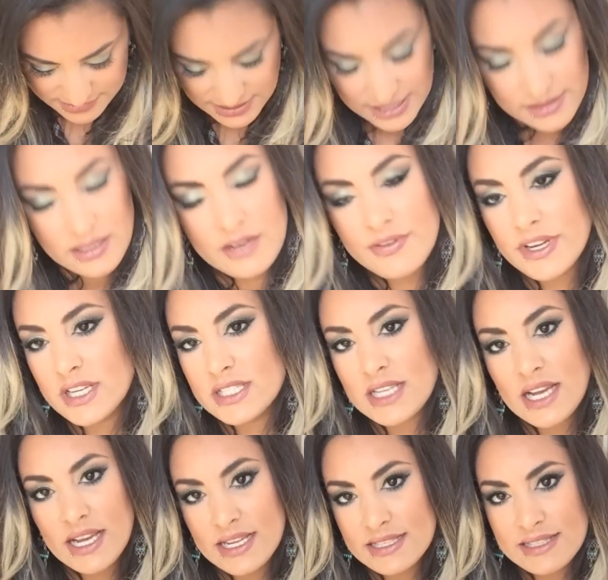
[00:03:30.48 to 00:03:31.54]
I love hair
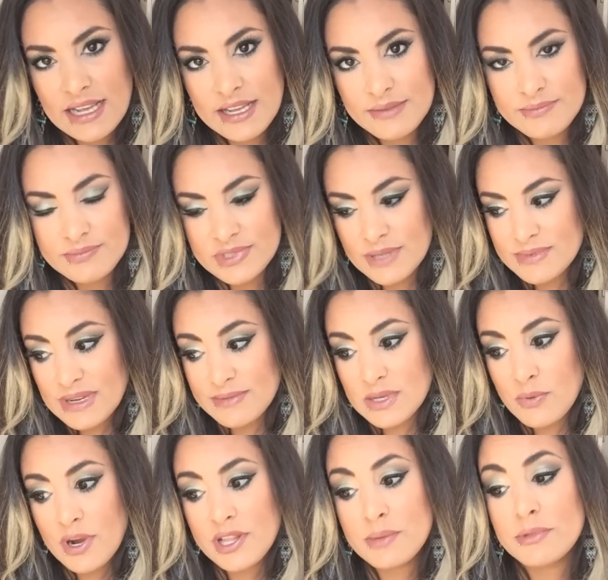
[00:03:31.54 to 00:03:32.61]
ties. Sometimes I
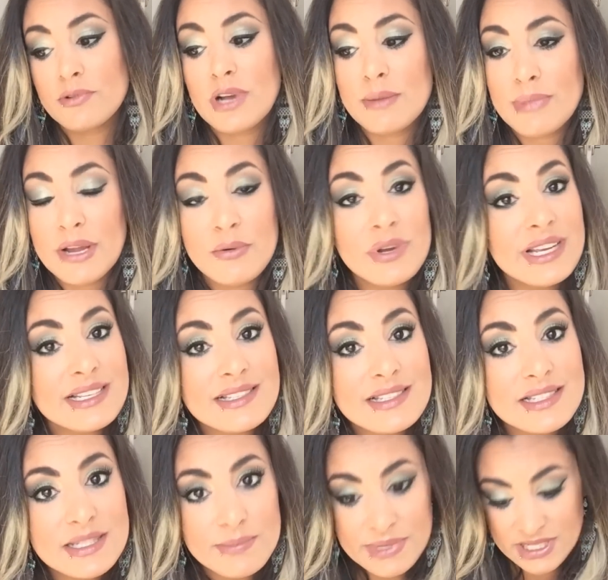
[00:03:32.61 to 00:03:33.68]
wear them around my
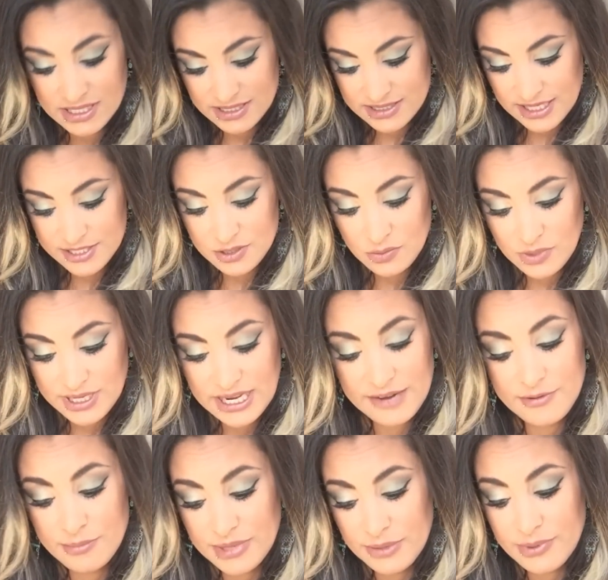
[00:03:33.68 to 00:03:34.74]
wrists because I don't want to
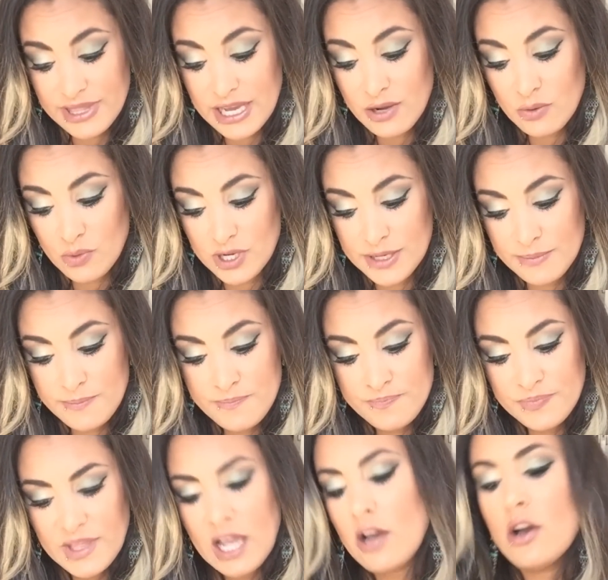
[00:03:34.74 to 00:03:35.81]
ever be without one.
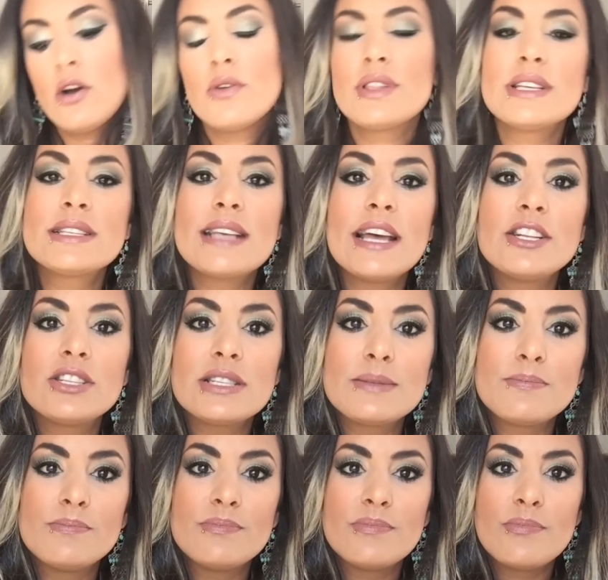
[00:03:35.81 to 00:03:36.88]
Oh, this, I just
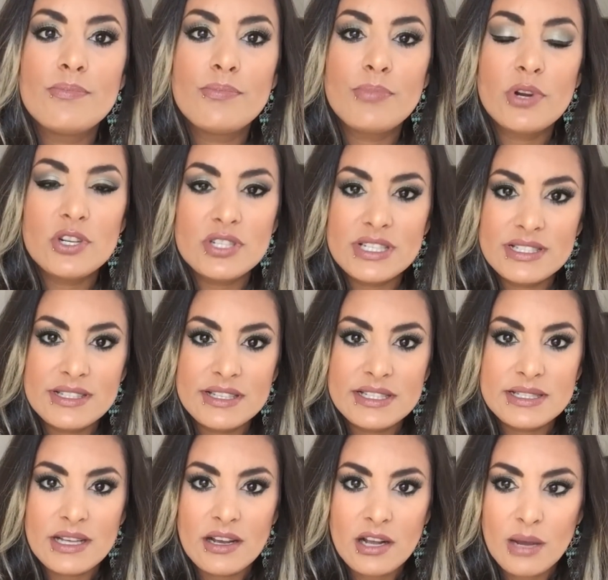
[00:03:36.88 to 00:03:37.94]
purchased
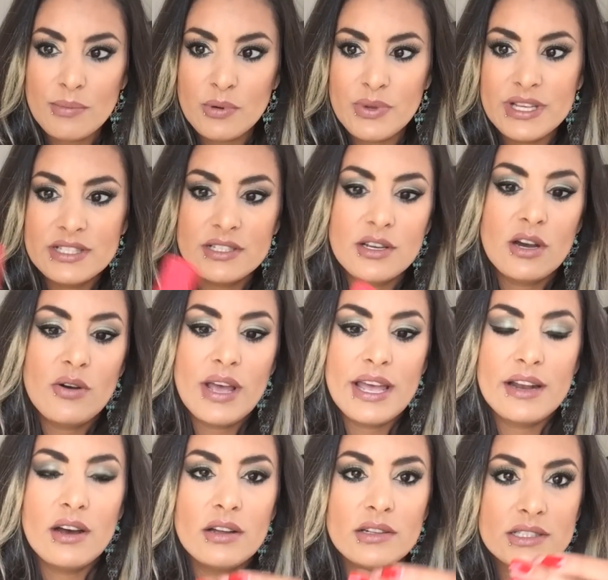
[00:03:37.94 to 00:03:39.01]
this a couple weeks ago
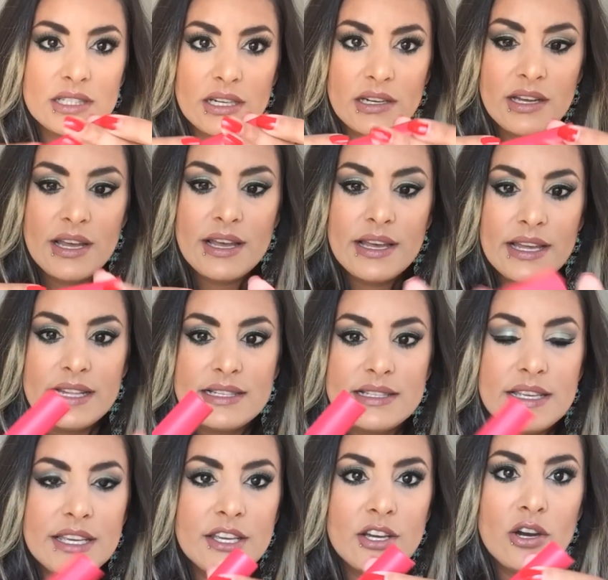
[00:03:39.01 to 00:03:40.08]
at Ulta. It's
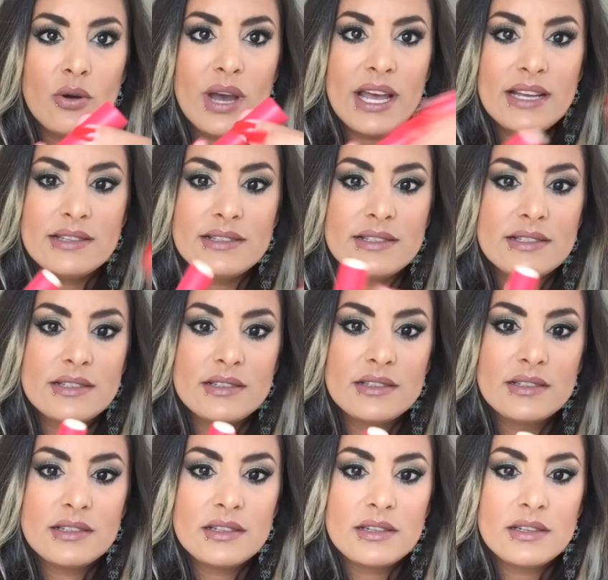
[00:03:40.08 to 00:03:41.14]
the EOS
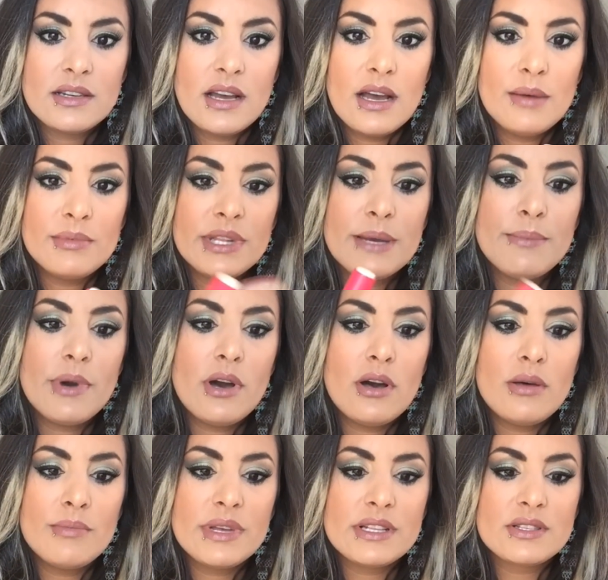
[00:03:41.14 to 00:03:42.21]
lip
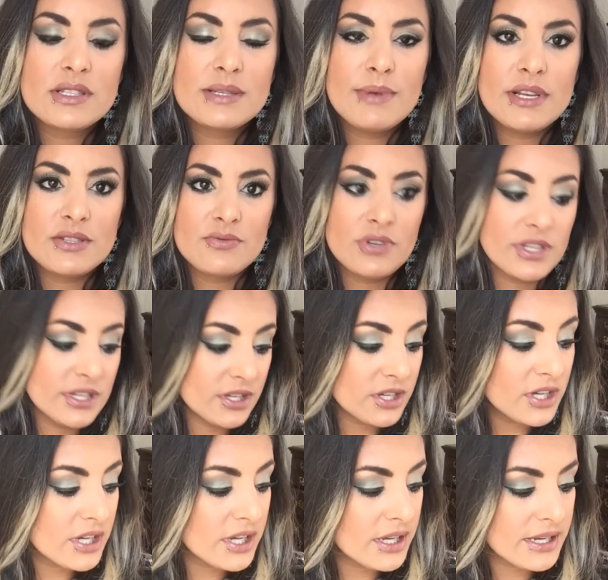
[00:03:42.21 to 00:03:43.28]
balm. It smells really
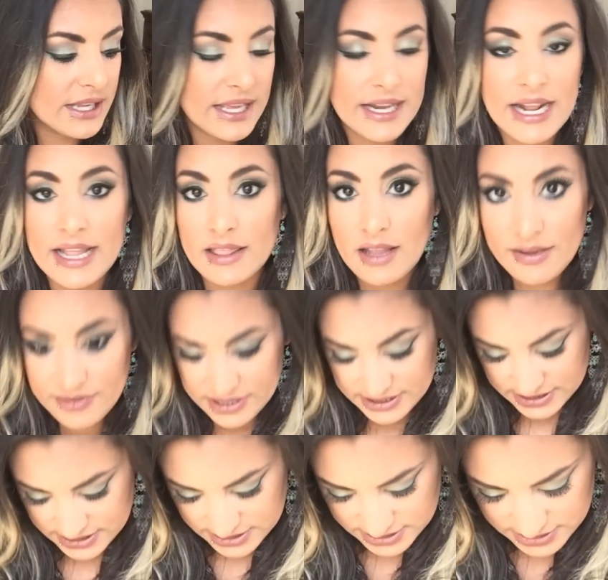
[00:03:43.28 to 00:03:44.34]
good and I love
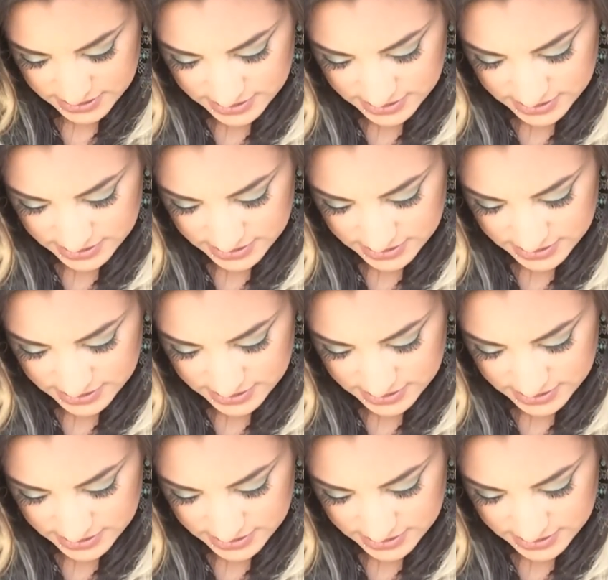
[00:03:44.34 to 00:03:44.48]
it.